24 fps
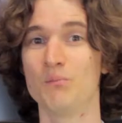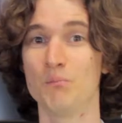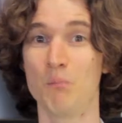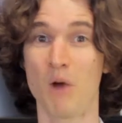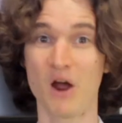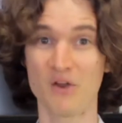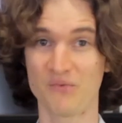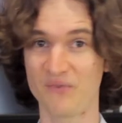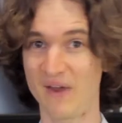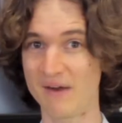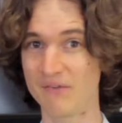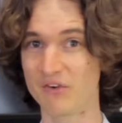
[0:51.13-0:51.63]

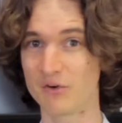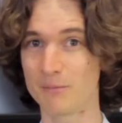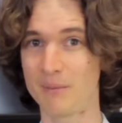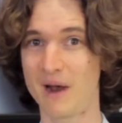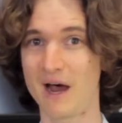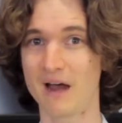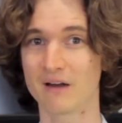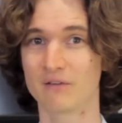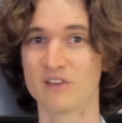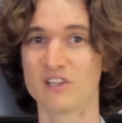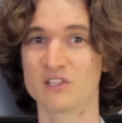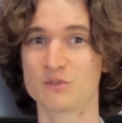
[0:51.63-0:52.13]
My favorite
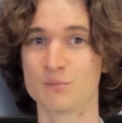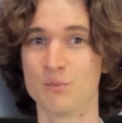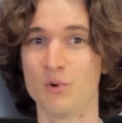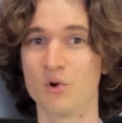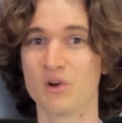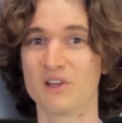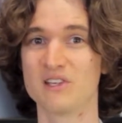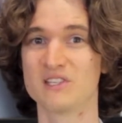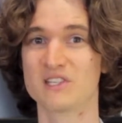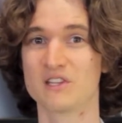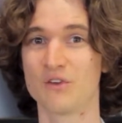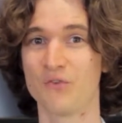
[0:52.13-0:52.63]
part of this
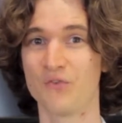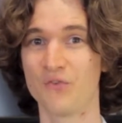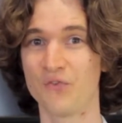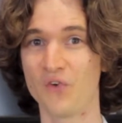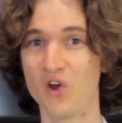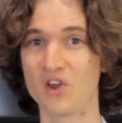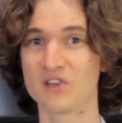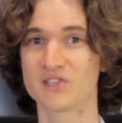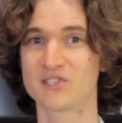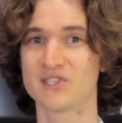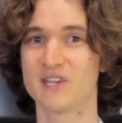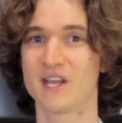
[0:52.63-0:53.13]
book is the
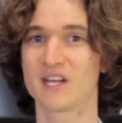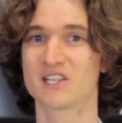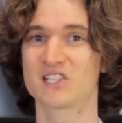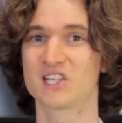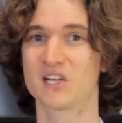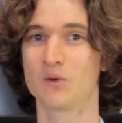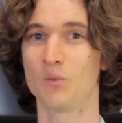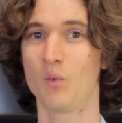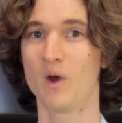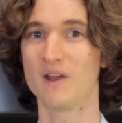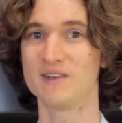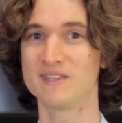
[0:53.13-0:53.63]
first
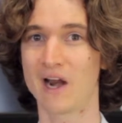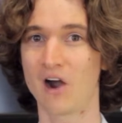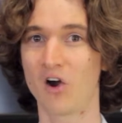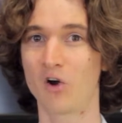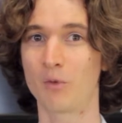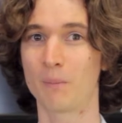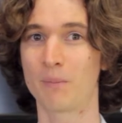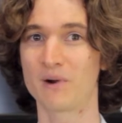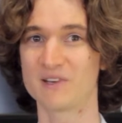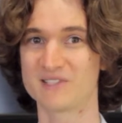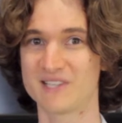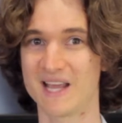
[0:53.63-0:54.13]
section where
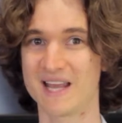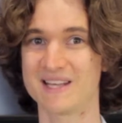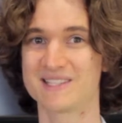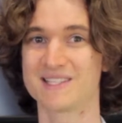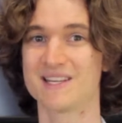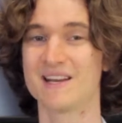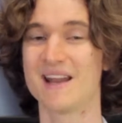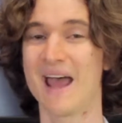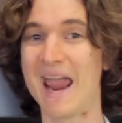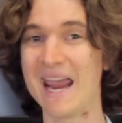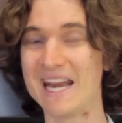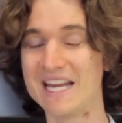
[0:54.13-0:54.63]
Darryl presents
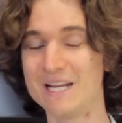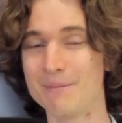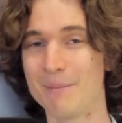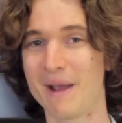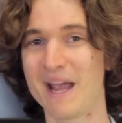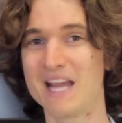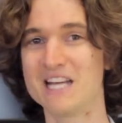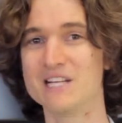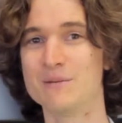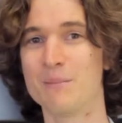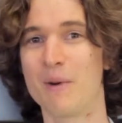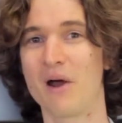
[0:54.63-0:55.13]
an
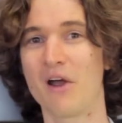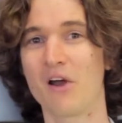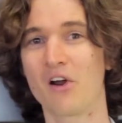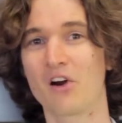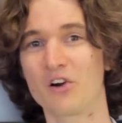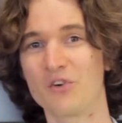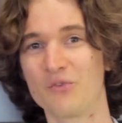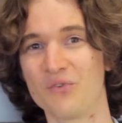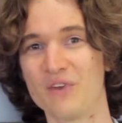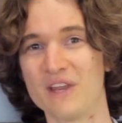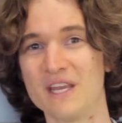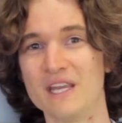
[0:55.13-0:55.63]
80-page
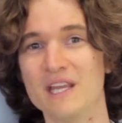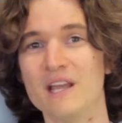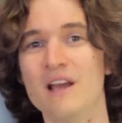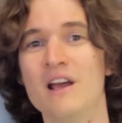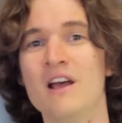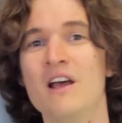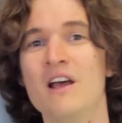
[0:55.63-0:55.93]
biography